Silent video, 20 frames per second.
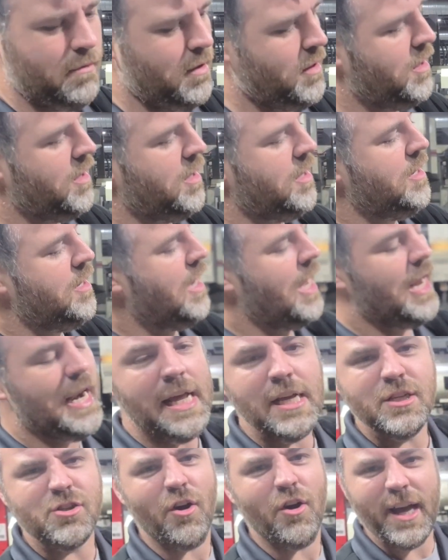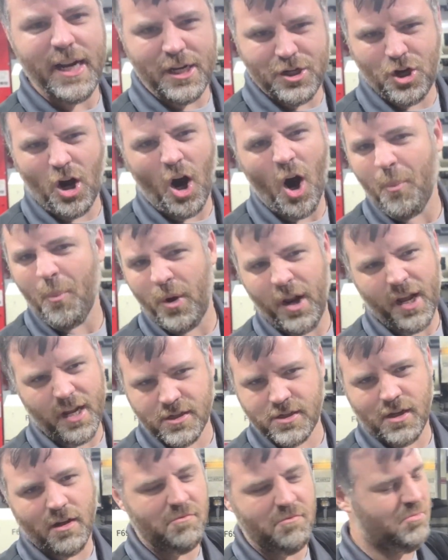bucks. You're good. And he's great at sharpening,
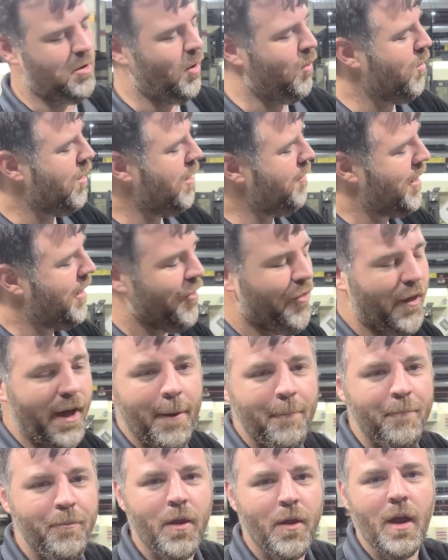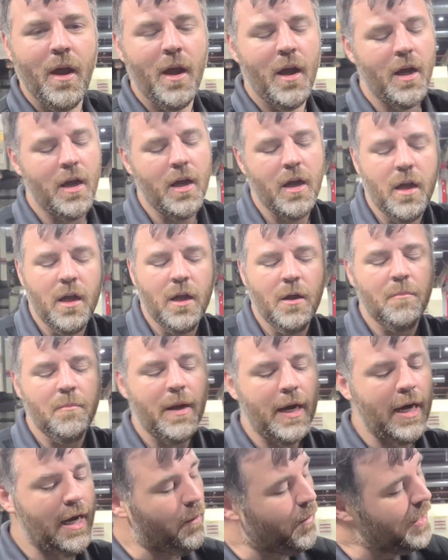so don't worry about that.
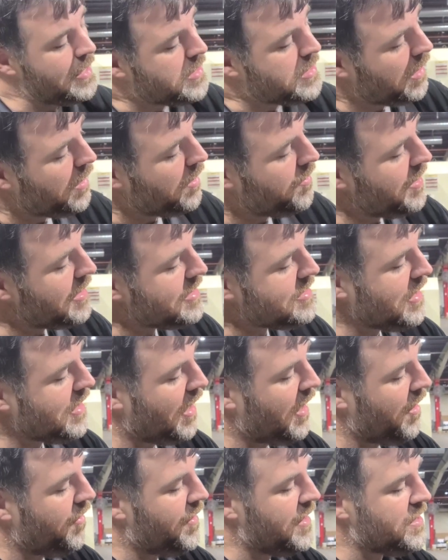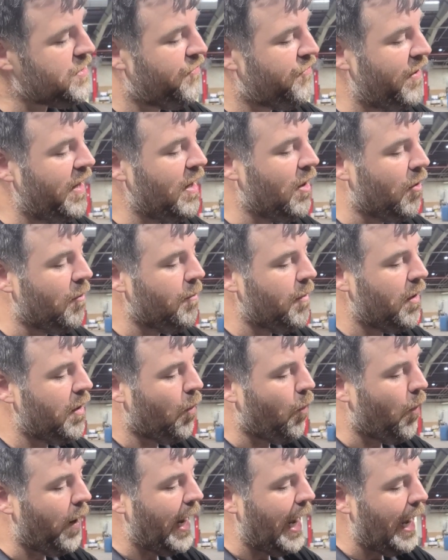But anyways, this uh, this film,
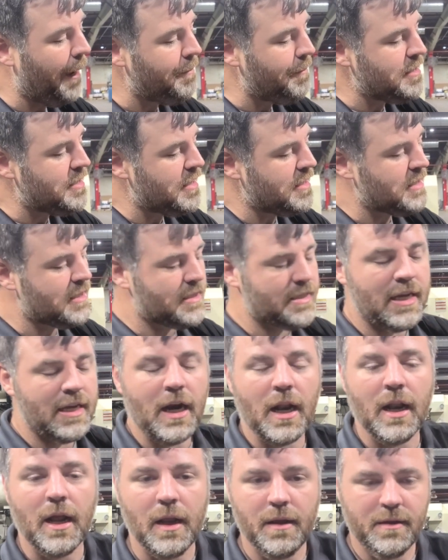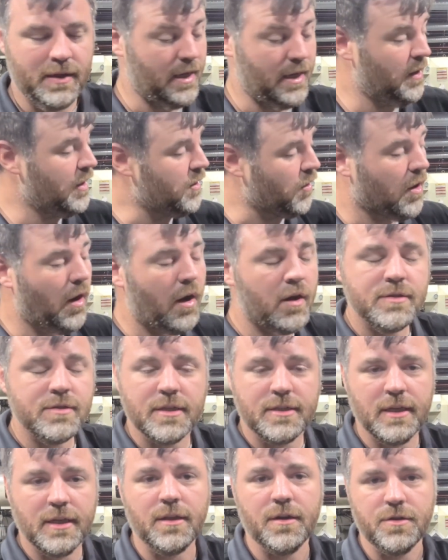what happens is, is it, it'll, uh, it'll cause
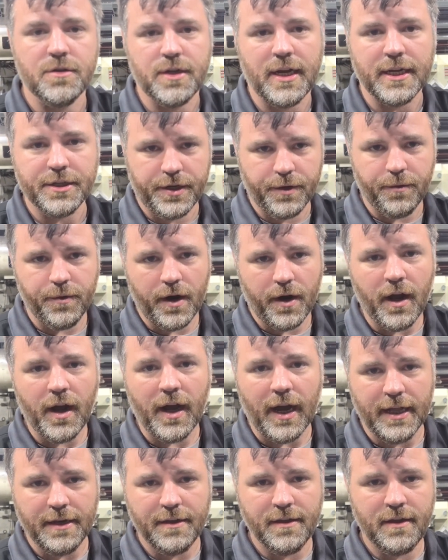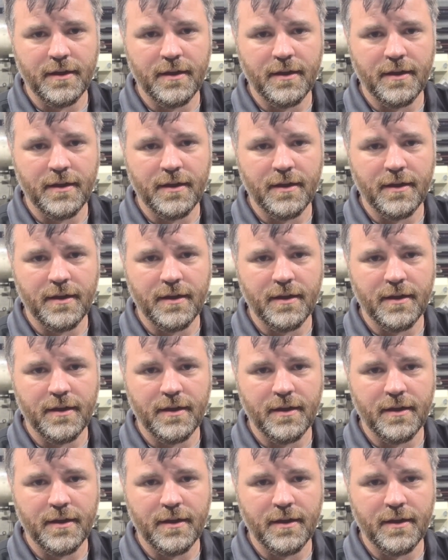the cylinders actually run high